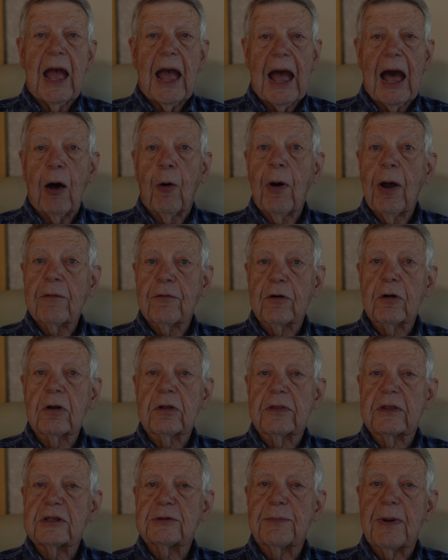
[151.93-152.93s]
However,
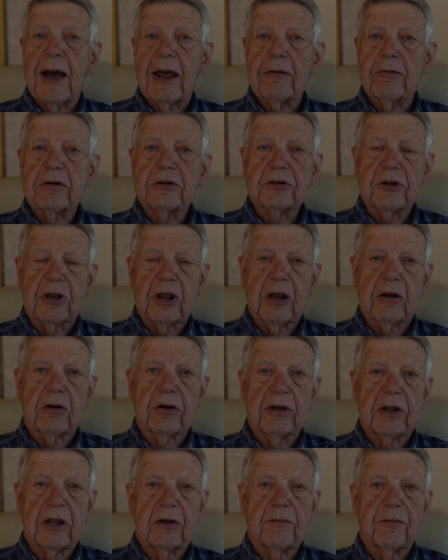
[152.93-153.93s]
these batteries are
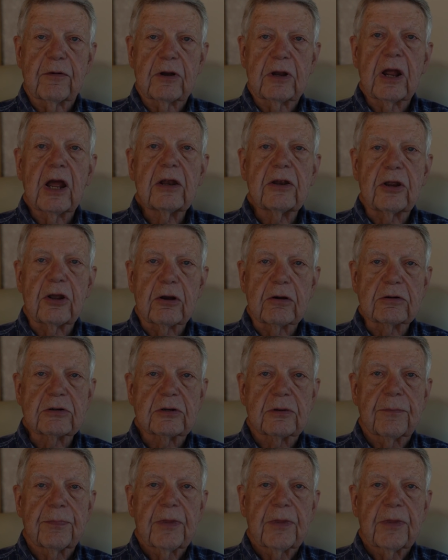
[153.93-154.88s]
guaranteed for ten years,